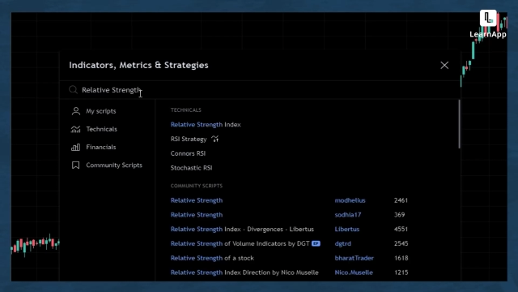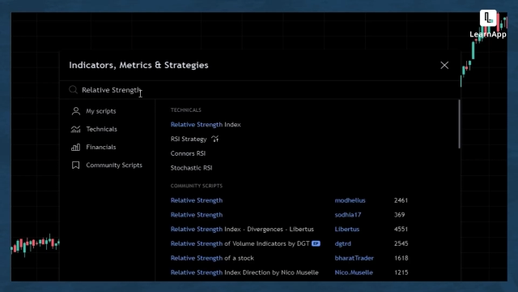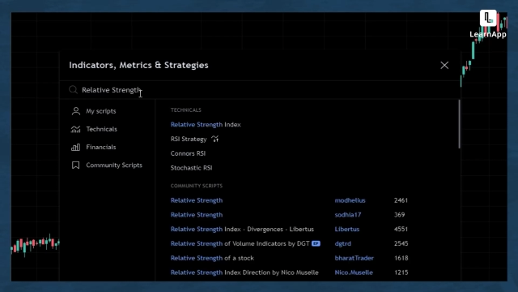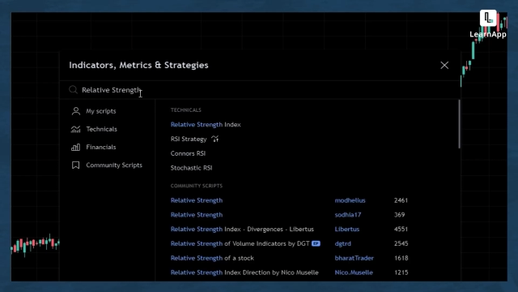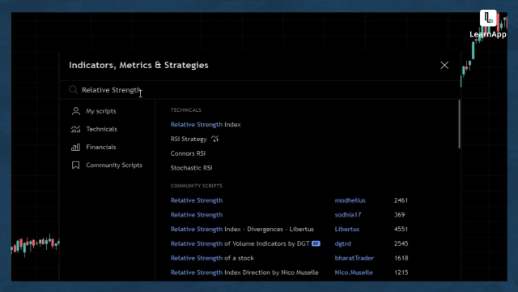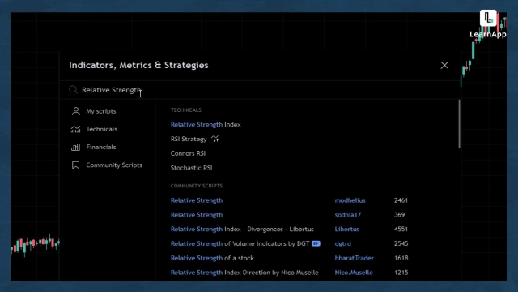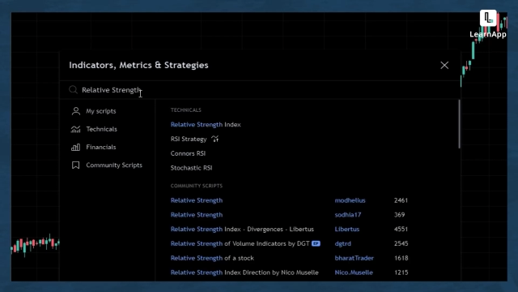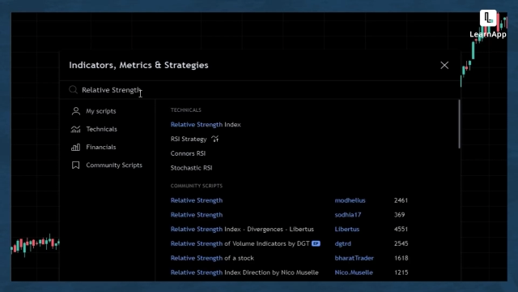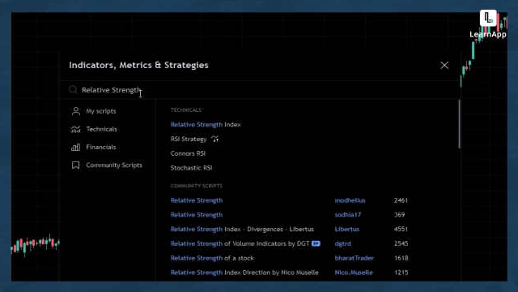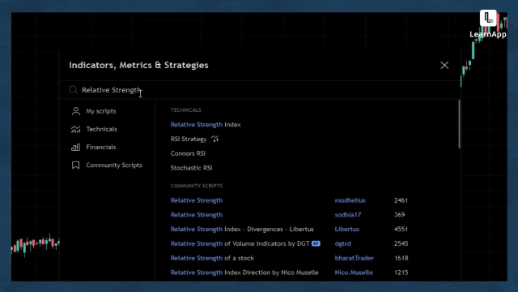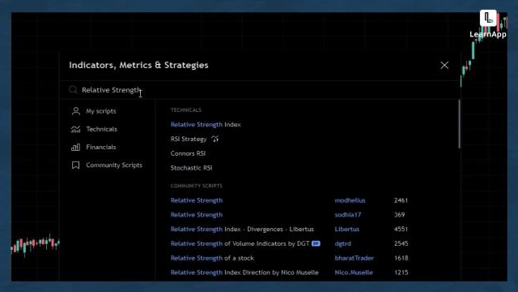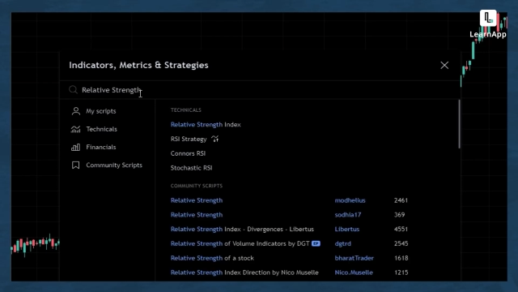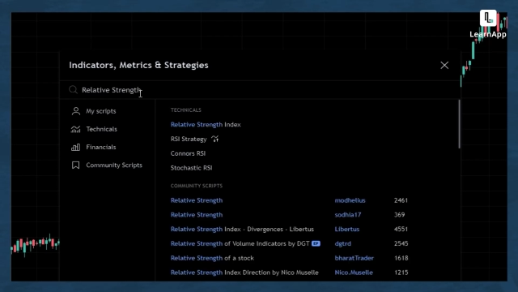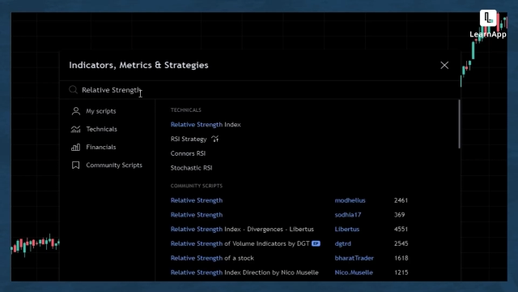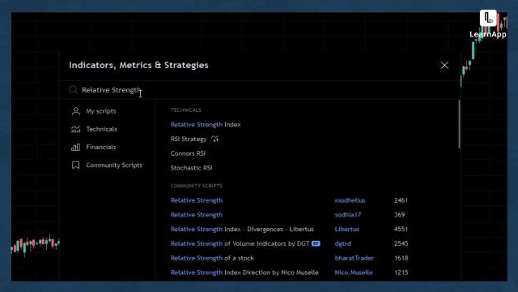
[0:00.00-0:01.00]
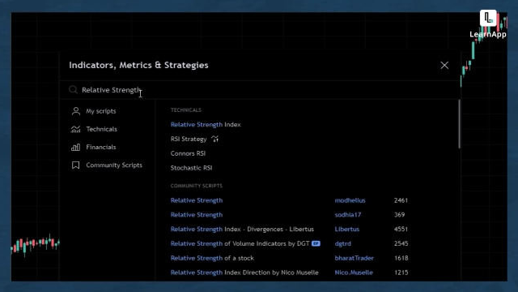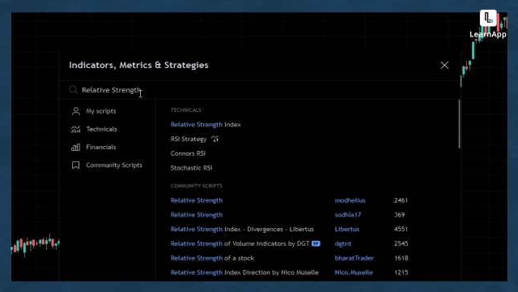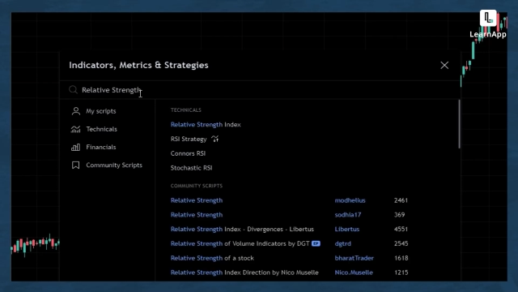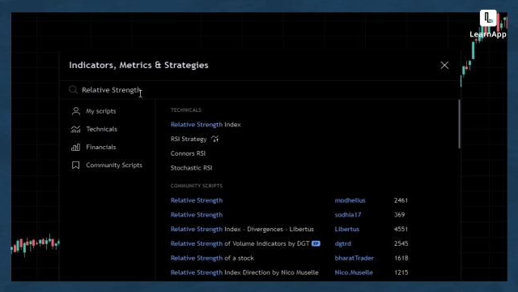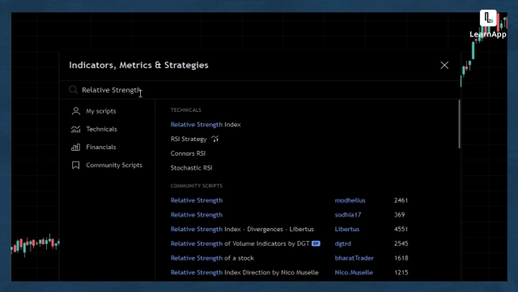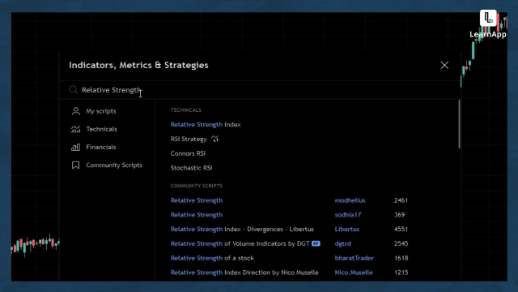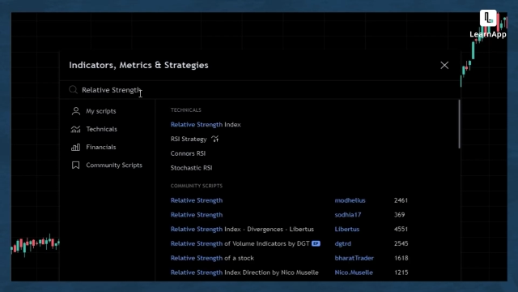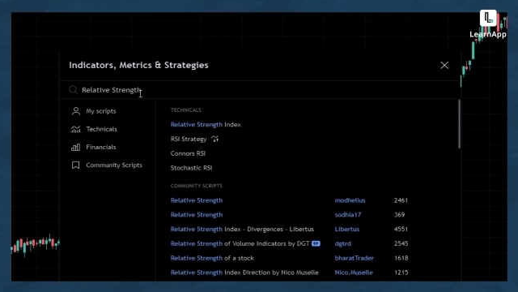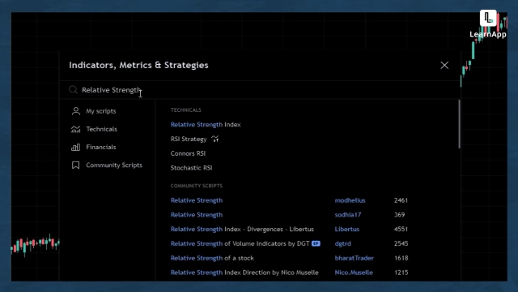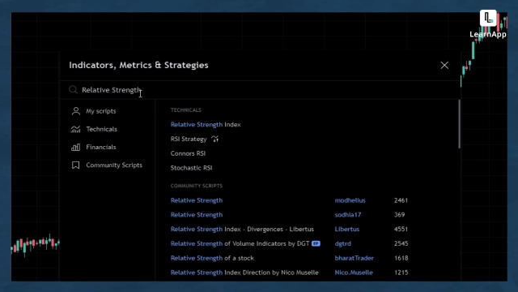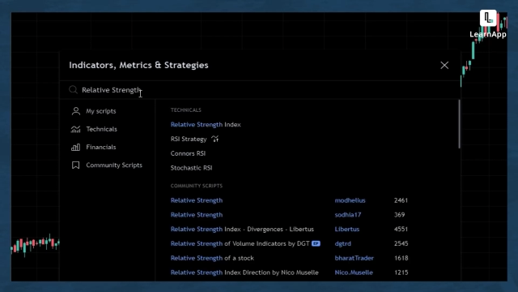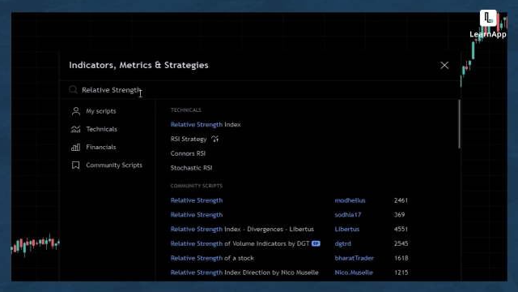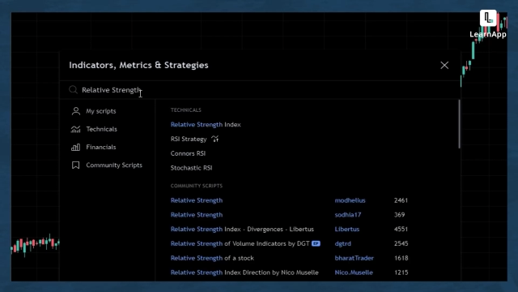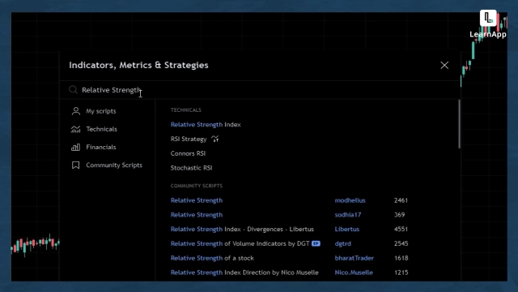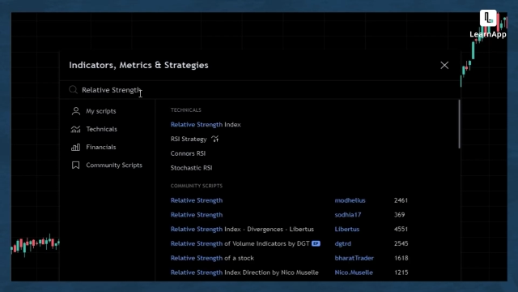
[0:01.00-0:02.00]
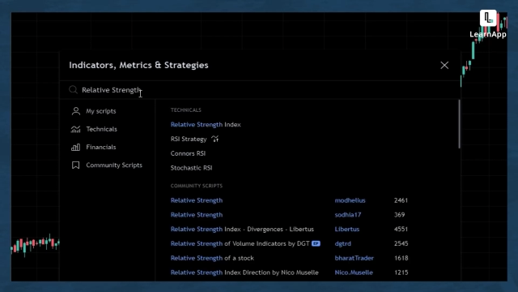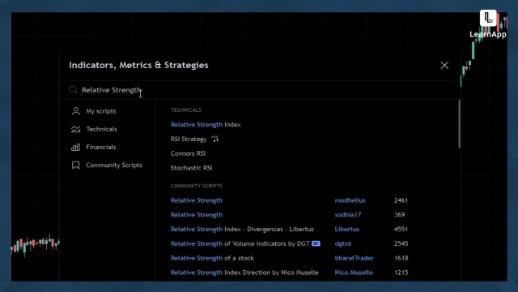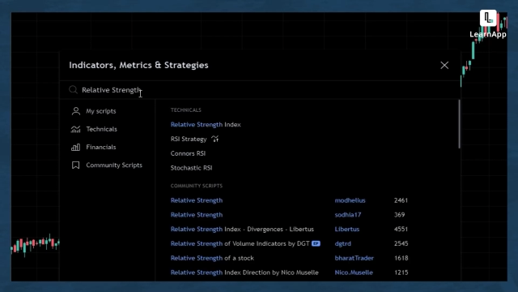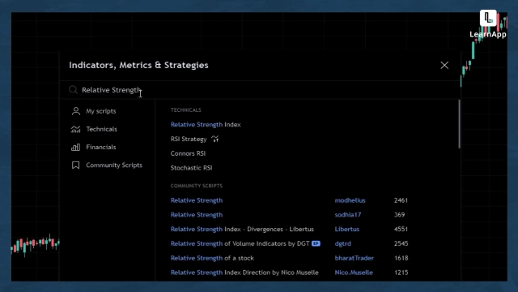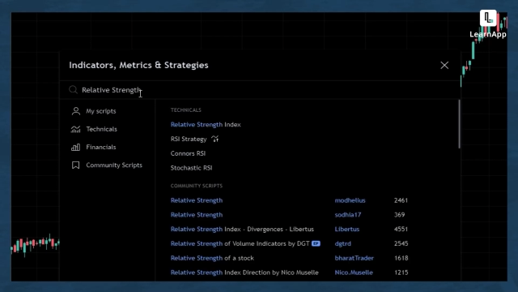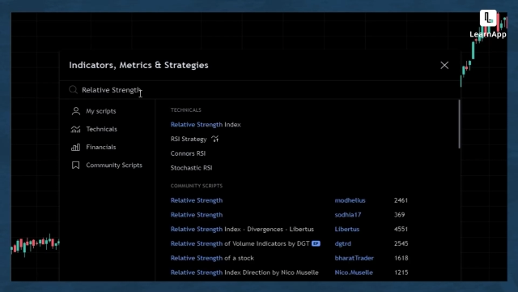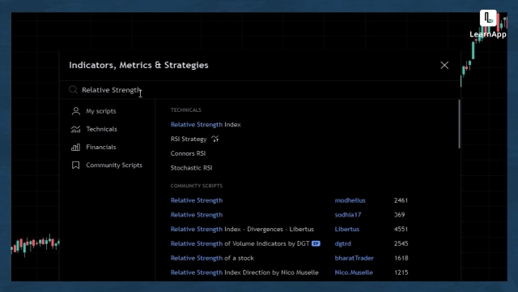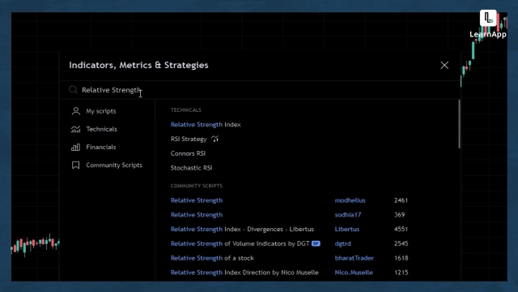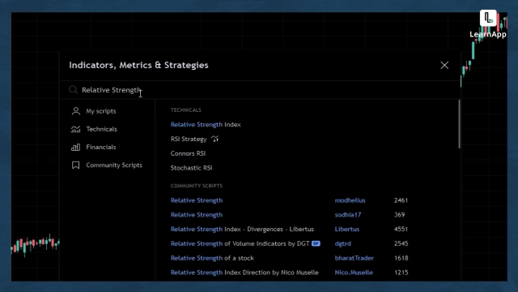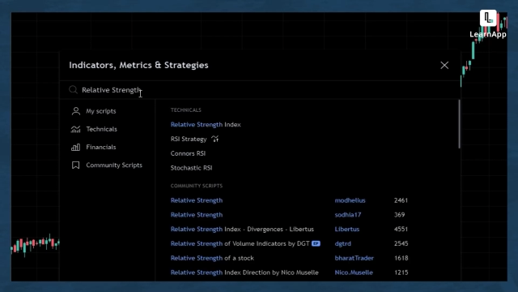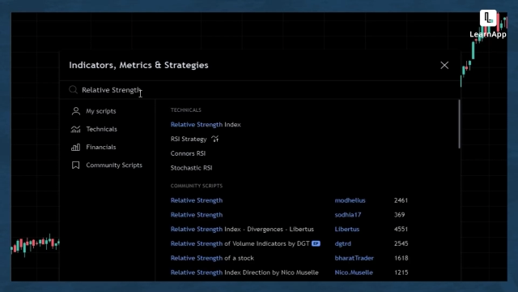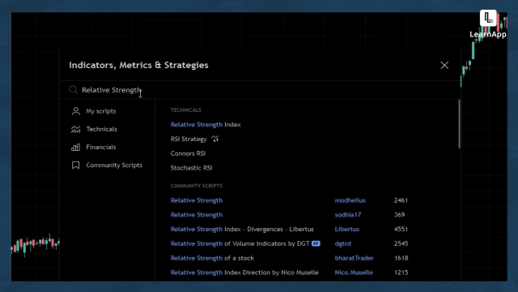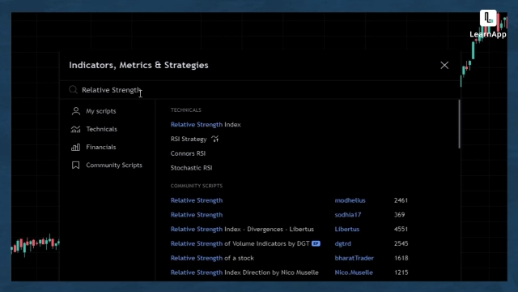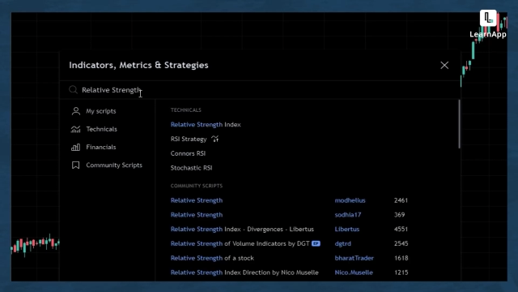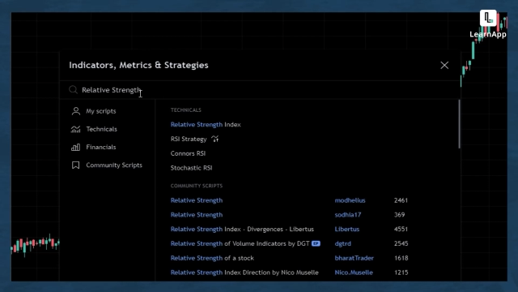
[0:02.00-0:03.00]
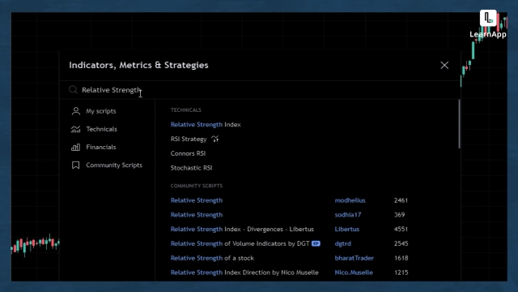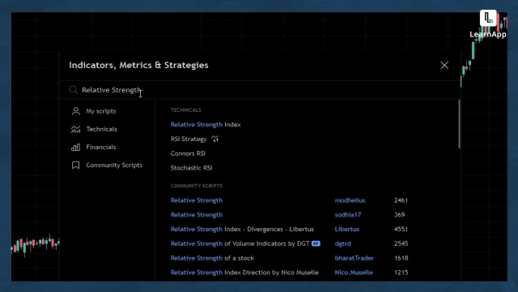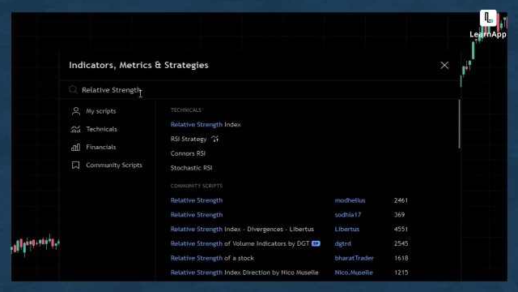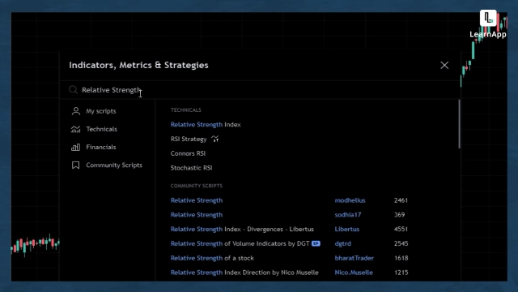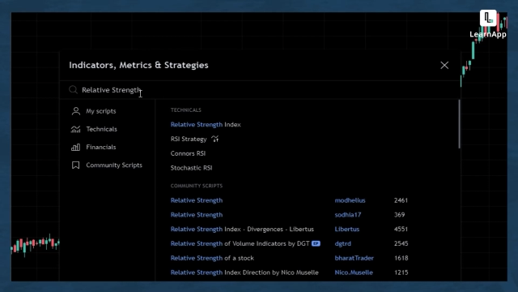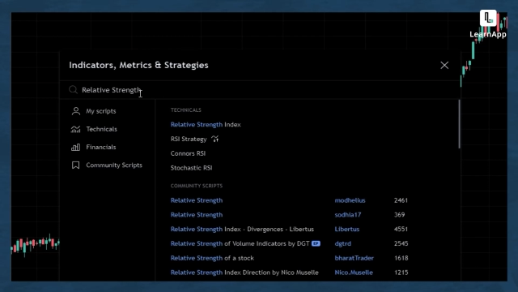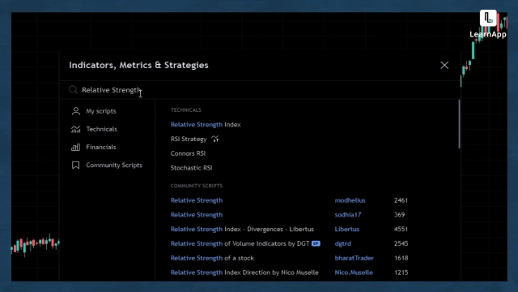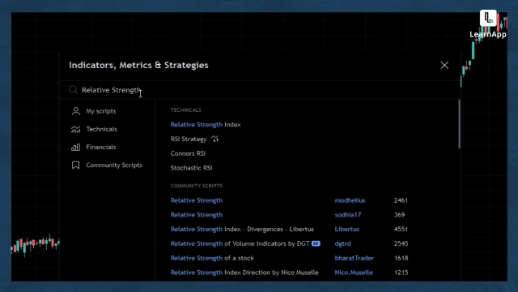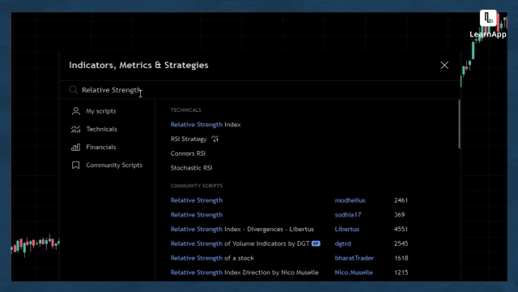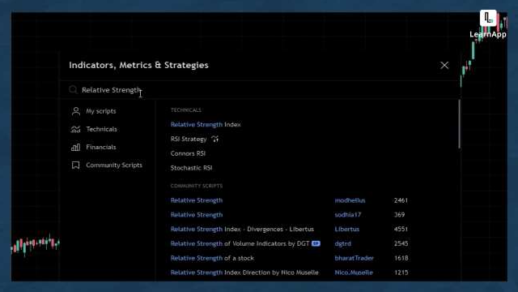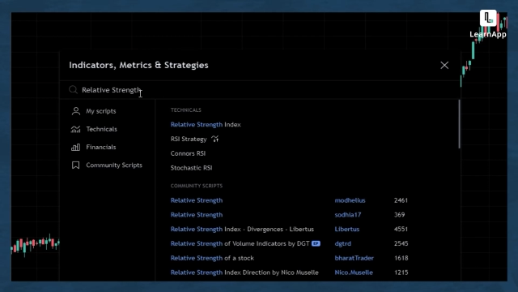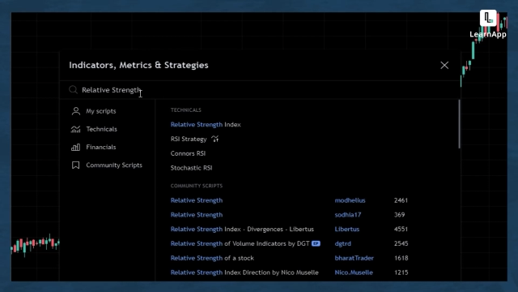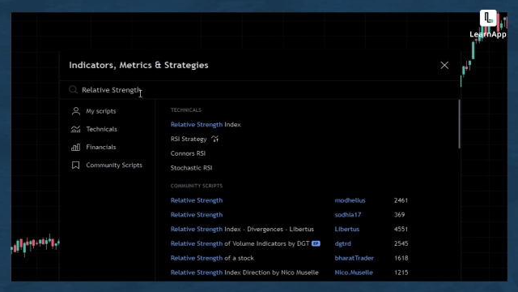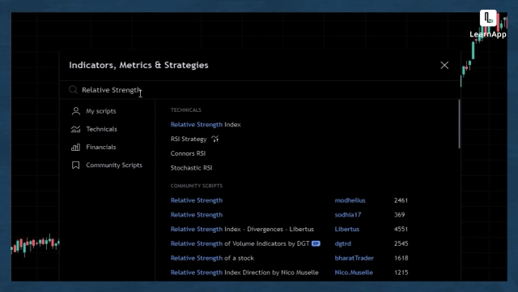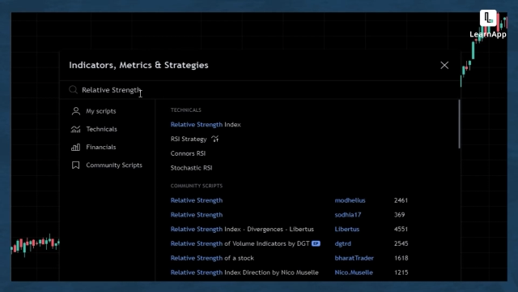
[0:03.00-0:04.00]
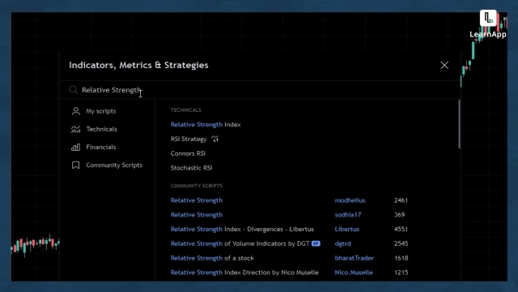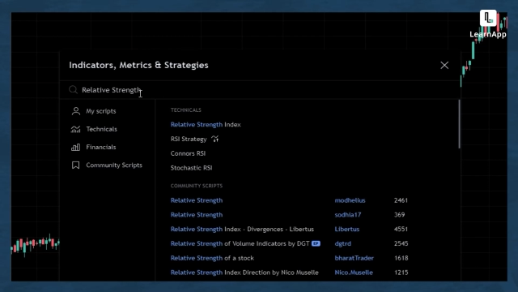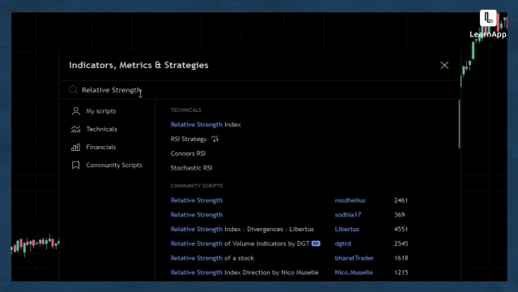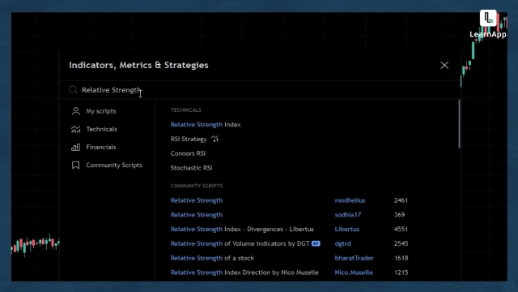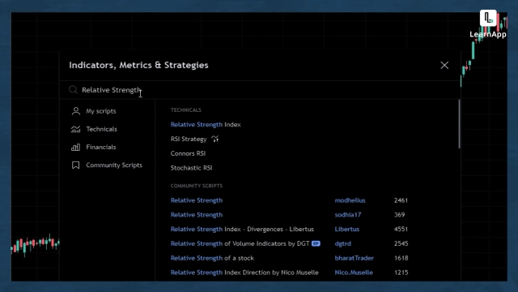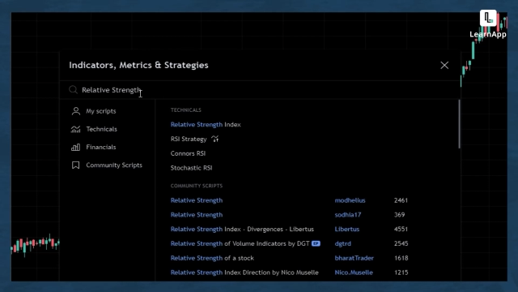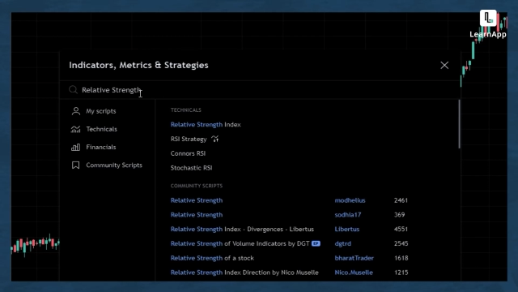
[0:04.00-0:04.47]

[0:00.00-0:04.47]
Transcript: No face is visible, so there are no lips to read.